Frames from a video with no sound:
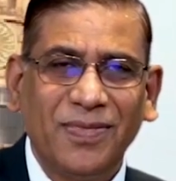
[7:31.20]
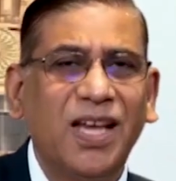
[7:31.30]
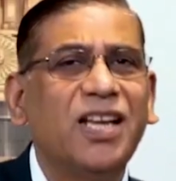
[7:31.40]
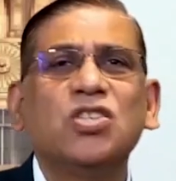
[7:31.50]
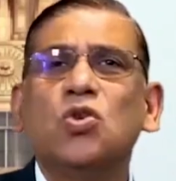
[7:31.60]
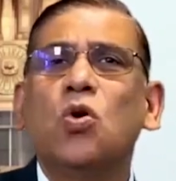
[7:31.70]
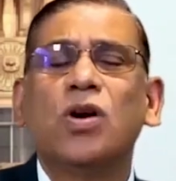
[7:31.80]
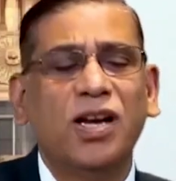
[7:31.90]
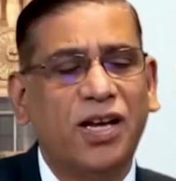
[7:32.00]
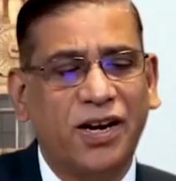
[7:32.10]
There is no
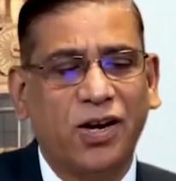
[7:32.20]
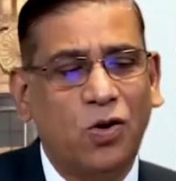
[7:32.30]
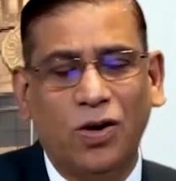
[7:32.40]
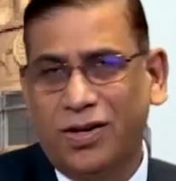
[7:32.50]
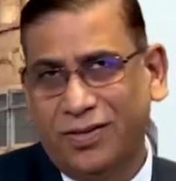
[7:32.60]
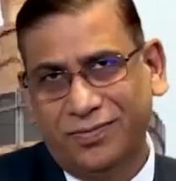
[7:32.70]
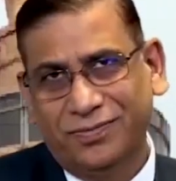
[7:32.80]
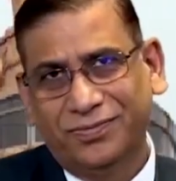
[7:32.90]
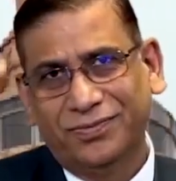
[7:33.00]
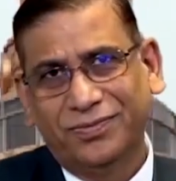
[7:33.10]
clear record.
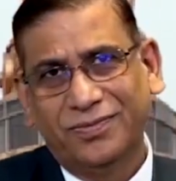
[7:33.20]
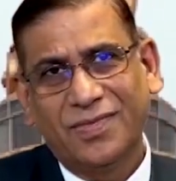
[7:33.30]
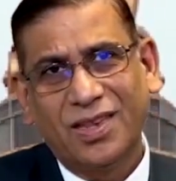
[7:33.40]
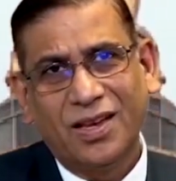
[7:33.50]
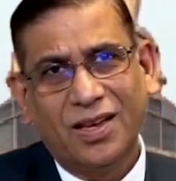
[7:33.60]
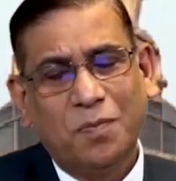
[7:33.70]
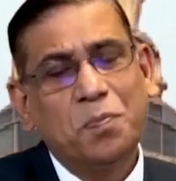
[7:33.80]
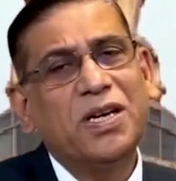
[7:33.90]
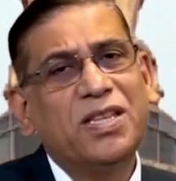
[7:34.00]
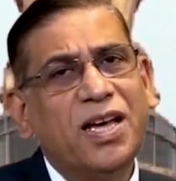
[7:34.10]

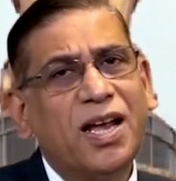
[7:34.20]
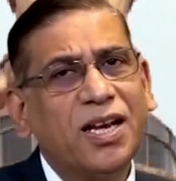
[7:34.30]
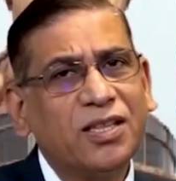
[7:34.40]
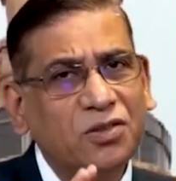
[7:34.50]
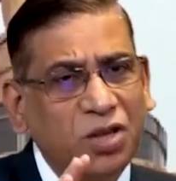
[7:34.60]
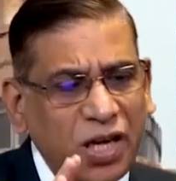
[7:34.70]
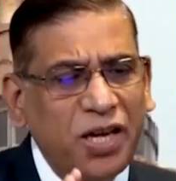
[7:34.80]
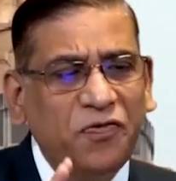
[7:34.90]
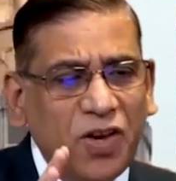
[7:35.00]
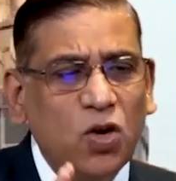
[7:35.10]
But there are
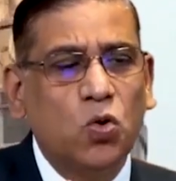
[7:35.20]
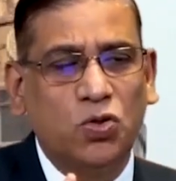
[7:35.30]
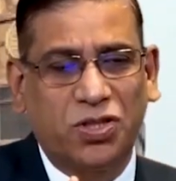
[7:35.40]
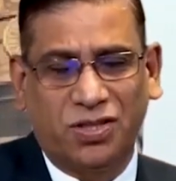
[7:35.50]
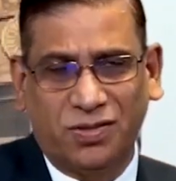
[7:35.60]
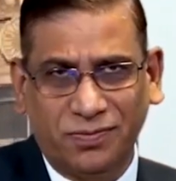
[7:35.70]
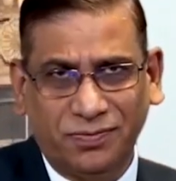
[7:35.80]
three views